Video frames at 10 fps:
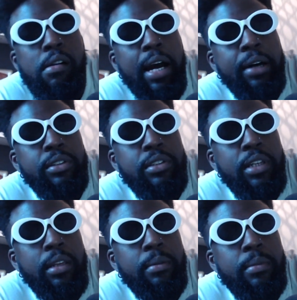how do you say
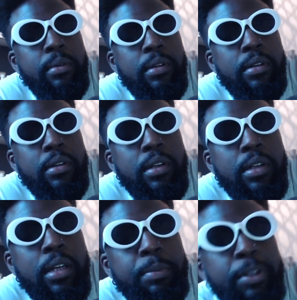them?
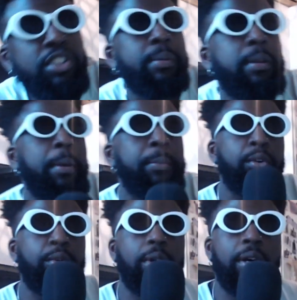Especially some of the people
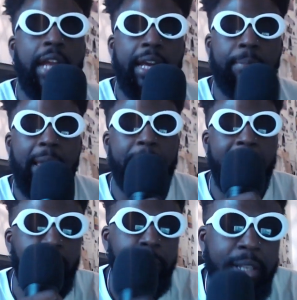who are, like, maybe
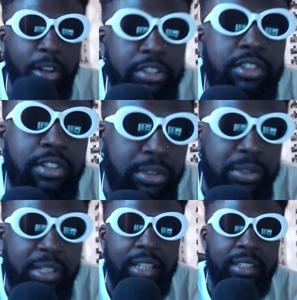a little bit lost in the
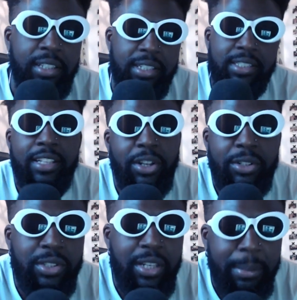source in London, decided to go
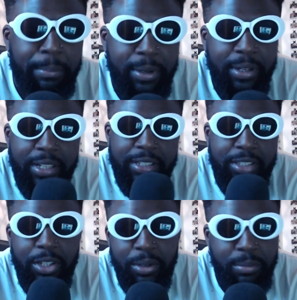to, like, Berlin
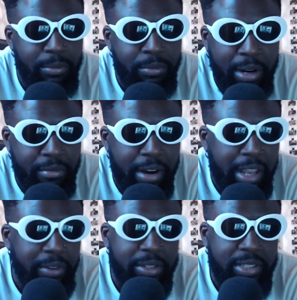to go and
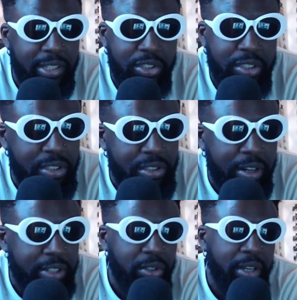rave. I was like, Jesus
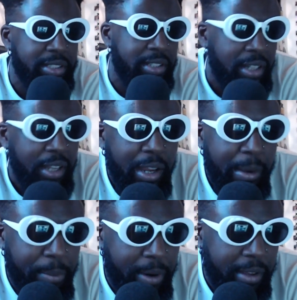Christ, you guys are
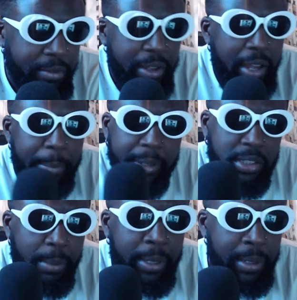brave. But
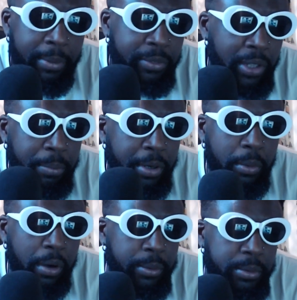some of them have done pretty
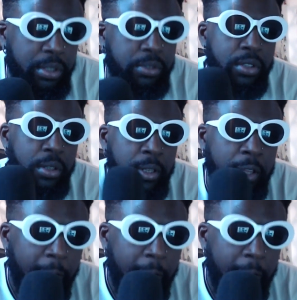well for themselves. So